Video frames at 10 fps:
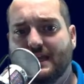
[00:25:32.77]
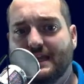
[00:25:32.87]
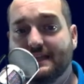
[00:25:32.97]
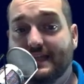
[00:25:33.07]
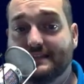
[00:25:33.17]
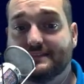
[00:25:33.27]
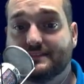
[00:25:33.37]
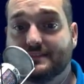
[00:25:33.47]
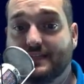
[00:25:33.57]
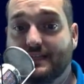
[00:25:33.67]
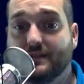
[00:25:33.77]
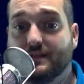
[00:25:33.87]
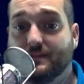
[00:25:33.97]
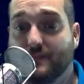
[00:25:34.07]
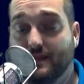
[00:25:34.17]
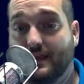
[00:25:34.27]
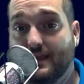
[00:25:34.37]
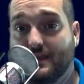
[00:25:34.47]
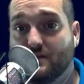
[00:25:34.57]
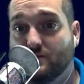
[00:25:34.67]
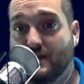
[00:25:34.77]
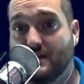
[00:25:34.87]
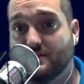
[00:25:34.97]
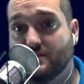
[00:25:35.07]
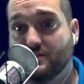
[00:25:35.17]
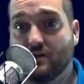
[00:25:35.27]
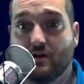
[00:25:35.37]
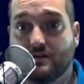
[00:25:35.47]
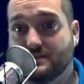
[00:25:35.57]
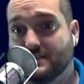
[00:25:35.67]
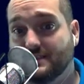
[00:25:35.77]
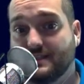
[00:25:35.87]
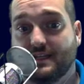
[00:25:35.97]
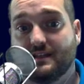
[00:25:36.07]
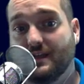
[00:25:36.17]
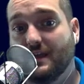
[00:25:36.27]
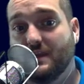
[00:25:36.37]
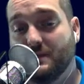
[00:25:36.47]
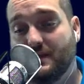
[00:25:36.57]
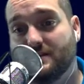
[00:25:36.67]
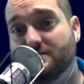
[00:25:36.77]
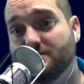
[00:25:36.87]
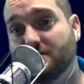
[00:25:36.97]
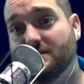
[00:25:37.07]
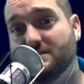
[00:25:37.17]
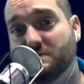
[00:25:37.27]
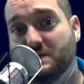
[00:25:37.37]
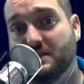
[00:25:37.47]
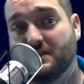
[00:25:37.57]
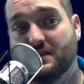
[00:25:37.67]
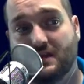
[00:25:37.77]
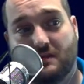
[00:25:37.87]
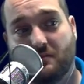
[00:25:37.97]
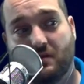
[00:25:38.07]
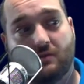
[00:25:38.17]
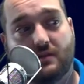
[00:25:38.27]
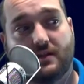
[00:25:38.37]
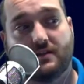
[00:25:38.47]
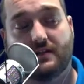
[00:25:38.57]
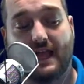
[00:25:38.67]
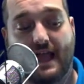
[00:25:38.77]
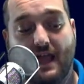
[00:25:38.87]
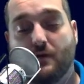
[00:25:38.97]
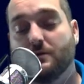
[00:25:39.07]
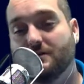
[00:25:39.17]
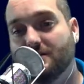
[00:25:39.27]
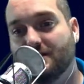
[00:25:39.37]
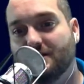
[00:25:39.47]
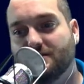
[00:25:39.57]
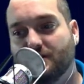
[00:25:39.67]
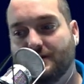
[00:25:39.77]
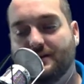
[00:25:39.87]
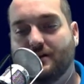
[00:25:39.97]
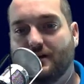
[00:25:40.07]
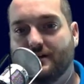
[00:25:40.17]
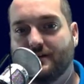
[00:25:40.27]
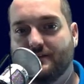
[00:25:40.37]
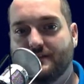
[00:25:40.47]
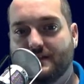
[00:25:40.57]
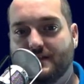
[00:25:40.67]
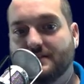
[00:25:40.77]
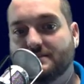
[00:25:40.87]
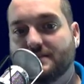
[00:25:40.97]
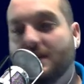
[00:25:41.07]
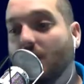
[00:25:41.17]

And that's it. Play around to your heart's content because you're going to spend probably a good hour turning on and off the lights.